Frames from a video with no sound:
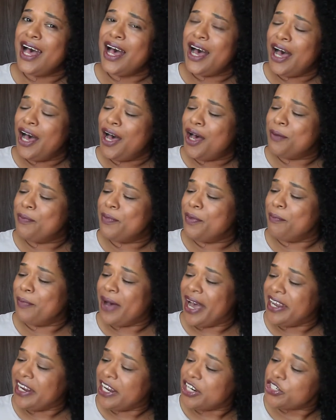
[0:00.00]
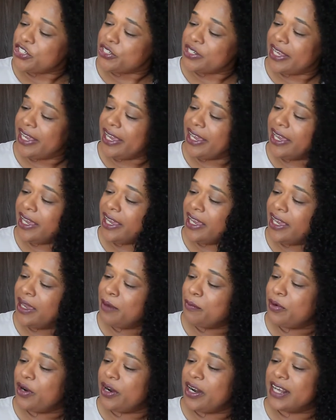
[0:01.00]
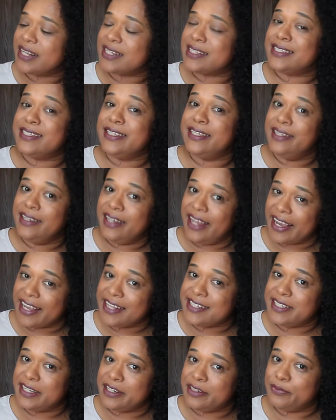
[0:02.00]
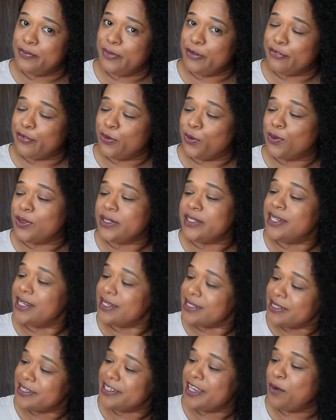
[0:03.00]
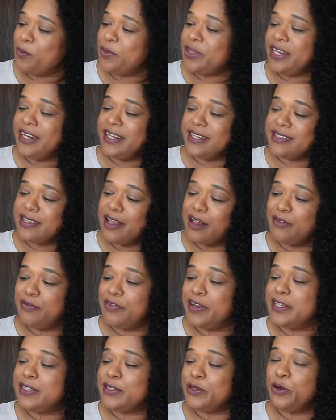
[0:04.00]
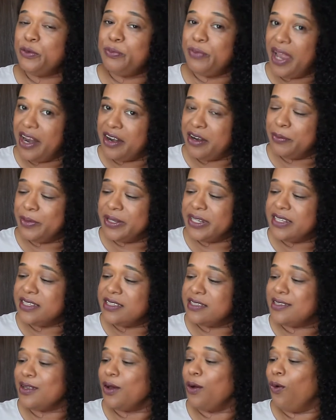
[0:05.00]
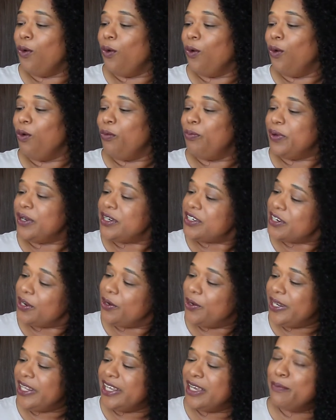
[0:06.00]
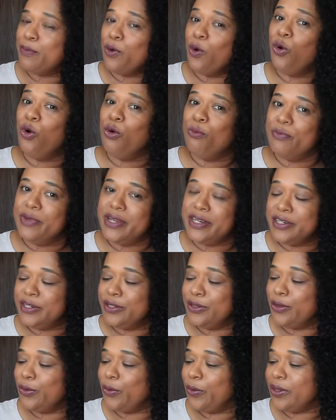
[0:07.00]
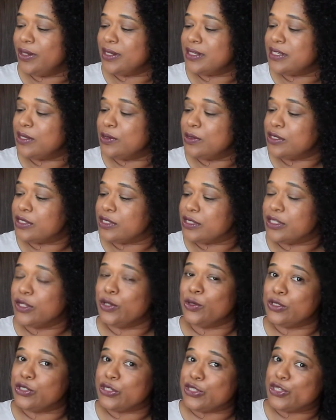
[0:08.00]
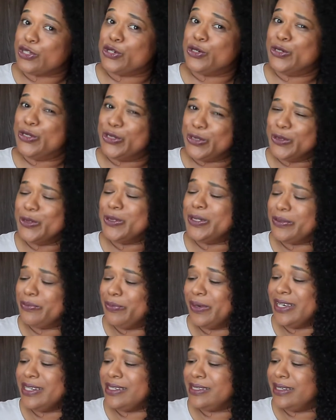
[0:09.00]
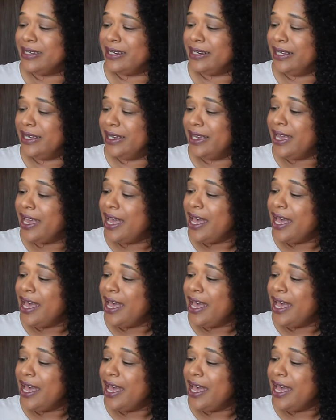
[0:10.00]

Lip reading: My Natural Hair Products, like I said before, doesn't come with any sulfates or parabens or petroleum or mineral oil. So it's the good basically.